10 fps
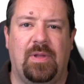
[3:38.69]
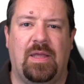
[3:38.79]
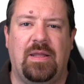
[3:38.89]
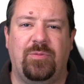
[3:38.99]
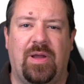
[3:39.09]

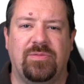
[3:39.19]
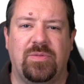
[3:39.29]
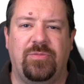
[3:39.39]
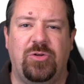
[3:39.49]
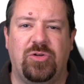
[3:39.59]
And then we have
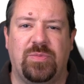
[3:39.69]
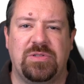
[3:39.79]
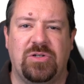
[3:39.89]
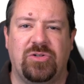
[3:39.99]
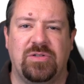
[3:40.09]
some future
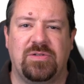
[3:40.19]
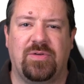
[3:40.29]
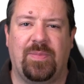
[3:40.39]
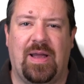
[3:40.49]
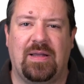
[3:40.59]
positions
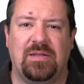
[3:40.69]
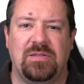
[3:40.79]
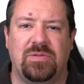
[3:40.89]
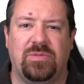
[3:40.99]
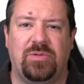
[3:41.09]
for
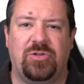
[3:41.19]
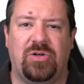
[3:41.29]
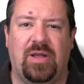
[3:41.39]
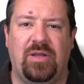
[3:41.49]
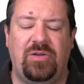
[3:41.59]
packets which are
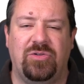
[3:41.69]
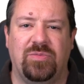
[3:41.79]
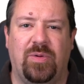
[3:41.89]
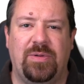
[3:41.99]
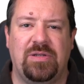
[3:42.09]
not yet
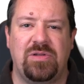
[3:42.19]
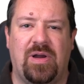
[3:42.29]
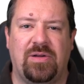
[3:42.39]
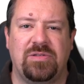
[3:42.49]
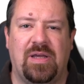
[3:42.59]
usable because
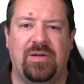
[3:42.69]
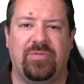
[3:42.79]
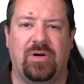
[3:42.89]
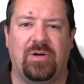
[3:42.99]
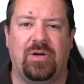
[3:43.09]
they're outside
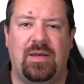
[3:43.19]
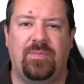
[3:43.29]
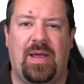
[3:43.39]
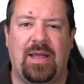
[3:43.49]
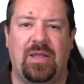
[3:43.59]
of our
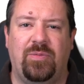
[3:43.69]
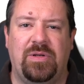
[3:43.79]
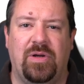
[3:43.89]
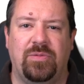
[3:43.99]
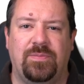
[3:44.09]
end packet
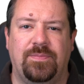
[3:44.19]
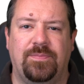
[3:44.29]
window.